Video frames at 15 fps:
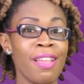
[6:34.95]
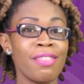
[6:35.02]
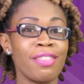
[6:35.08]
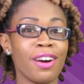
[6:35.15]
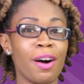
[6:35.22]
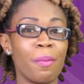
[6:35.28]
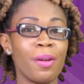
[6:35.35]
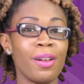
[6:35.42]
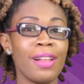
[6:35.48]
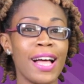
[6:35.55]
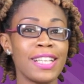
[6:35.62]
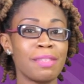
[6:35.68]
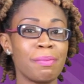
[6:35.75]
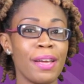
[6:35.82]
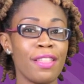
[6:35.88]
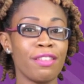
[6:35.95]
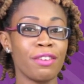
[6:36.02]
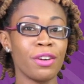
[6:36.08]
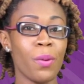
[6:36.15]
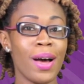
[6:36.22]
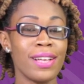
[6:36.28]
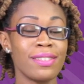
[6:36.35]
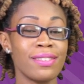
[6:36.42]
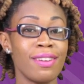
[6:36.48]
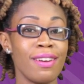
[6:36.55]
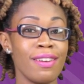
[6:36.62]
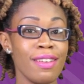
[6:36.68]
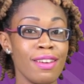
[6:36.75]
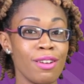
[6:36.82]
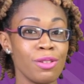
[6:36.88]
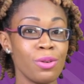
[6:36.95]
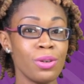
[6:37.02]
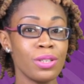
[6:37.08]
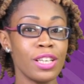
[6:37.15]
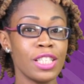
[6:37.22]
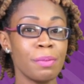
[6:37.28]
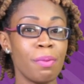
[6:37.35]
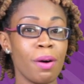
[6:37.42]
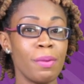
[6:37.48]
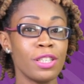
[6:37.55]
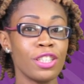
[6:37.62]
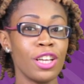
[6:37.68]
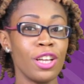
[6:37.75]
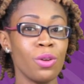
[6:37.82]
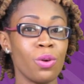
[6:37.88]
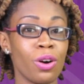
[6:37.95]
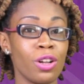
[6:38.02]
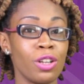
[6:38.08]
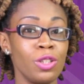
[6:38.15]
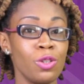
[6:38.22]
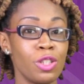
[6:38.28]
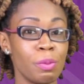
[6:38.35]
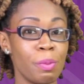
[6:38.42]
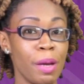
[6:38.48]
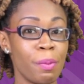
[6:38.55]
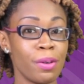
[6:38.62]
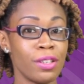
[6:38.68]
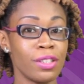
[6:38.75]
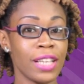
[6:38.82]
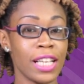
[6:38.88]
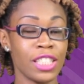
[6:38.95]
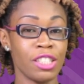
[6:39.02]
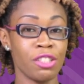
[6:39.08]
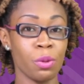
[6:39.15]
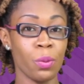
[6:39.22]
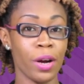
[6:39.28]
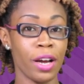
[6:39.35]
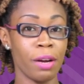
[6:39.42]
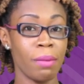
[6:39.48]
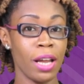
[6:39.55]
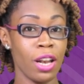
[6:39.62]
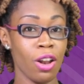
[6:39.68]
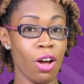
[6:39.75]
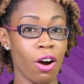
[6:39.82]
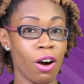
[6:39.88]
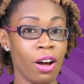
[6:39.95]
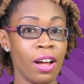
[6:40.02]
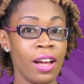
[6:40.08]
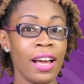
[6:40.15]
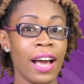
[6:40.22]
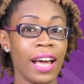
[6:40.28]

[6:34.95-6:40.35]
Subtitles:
The couple has made the request in a legal notice published in local newspapers as is required by law,